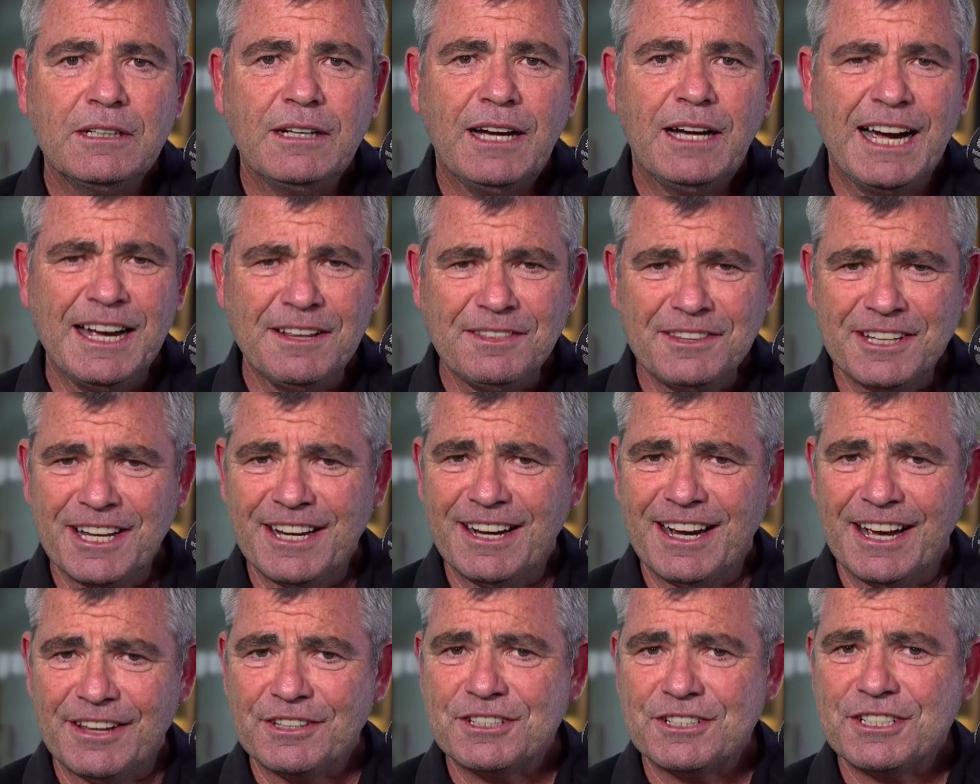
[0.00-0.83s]
Aren't
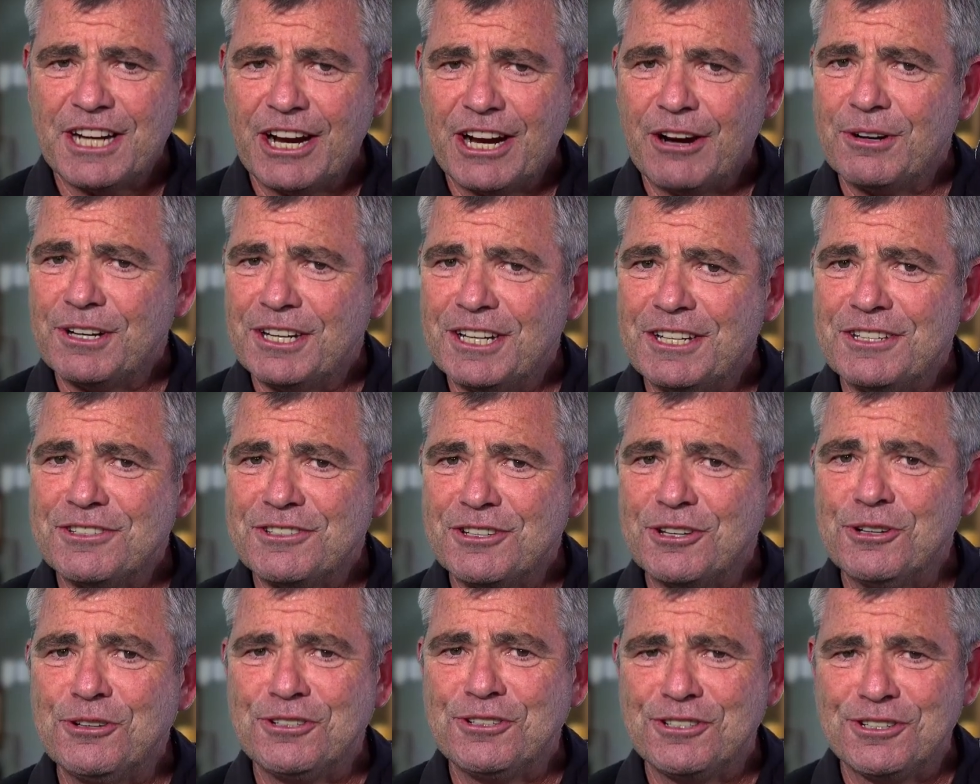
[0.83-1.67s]
there other
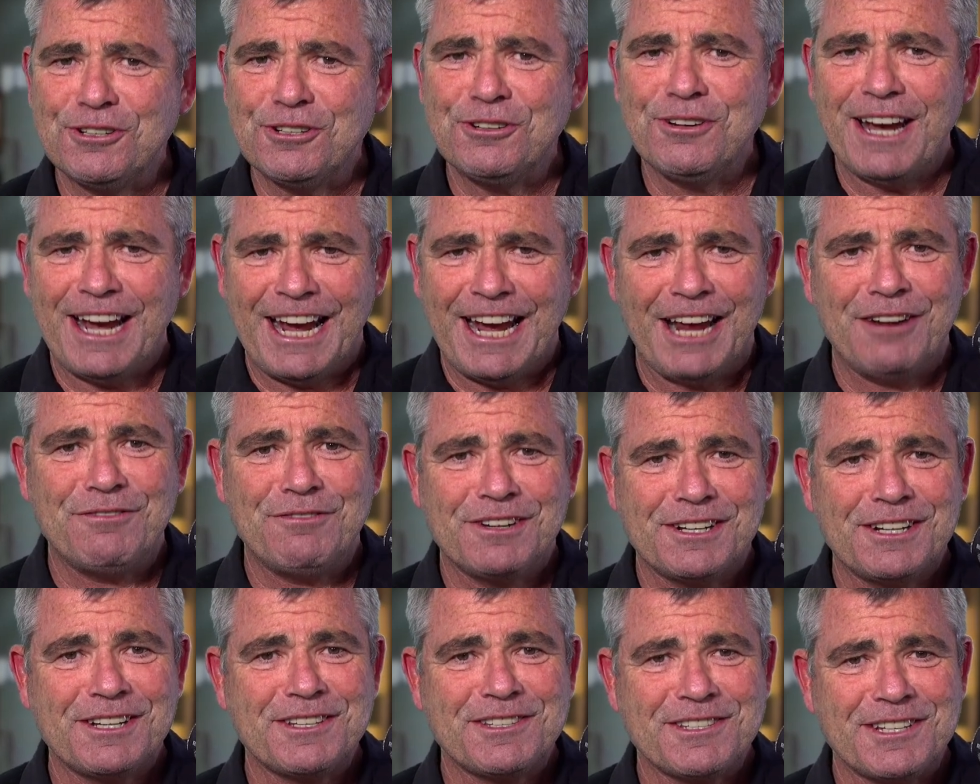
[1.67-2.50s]
charities who do
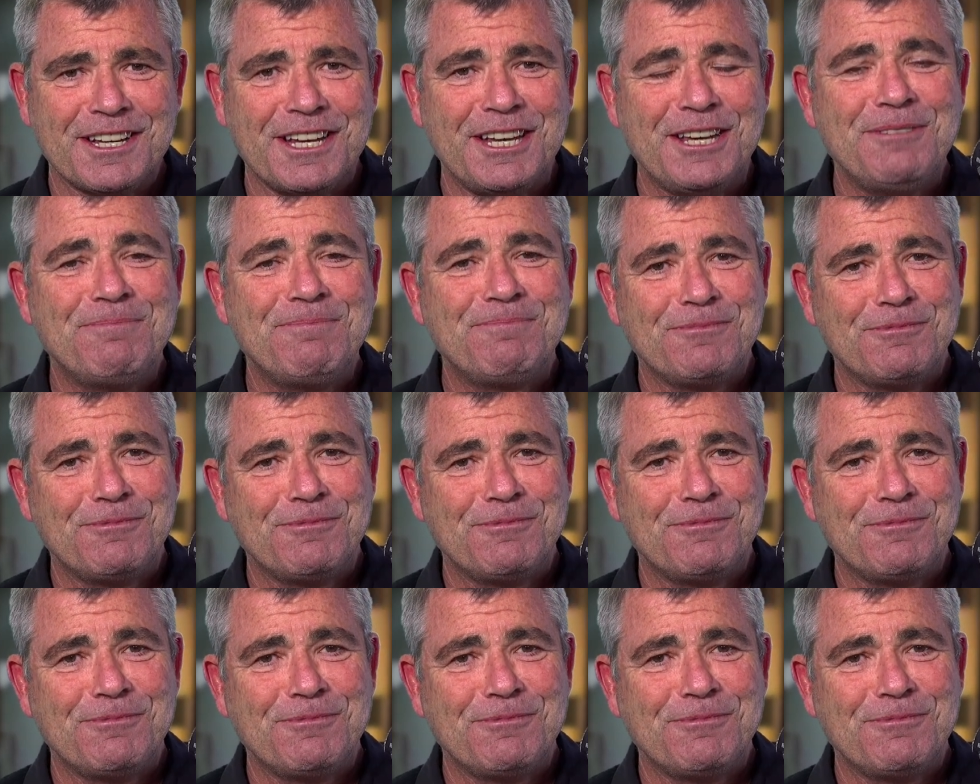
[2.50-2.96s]
advocacy?